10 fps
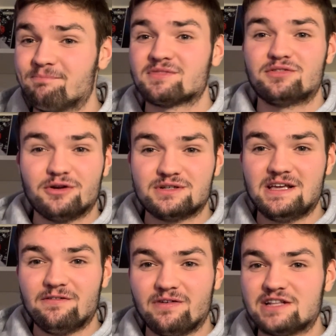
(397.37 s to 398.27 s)
Their
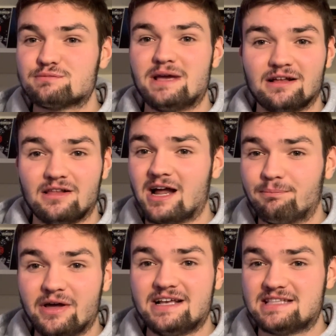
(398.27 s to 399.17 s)
defense made a lot of
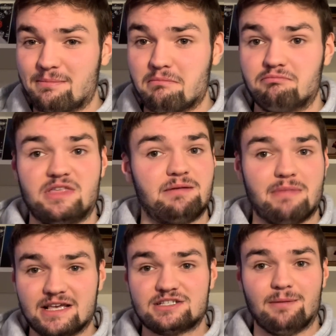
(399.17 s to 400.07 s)
plays. They
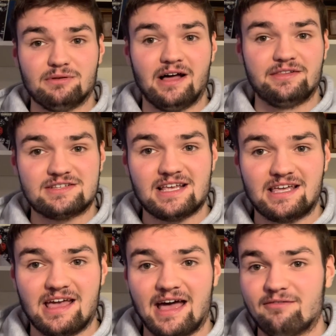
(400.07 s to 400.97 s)
messed up a lot in the second
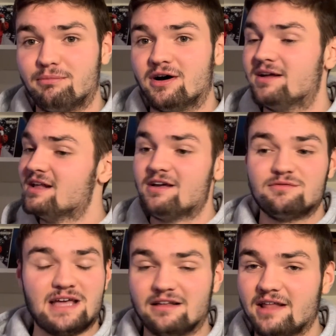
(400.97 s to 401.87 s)
half, but in
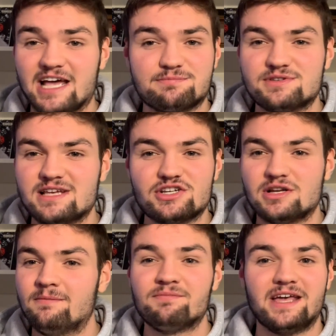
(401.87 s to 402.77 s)
that last
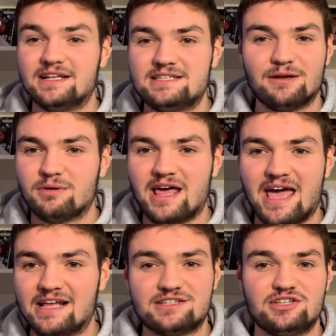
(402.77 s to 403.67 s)
possession, it did what it had
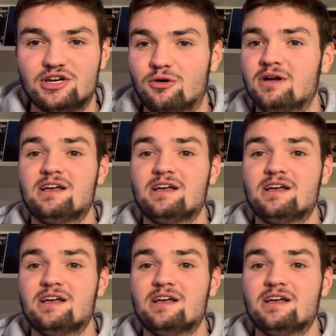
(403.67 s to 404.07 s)
to do.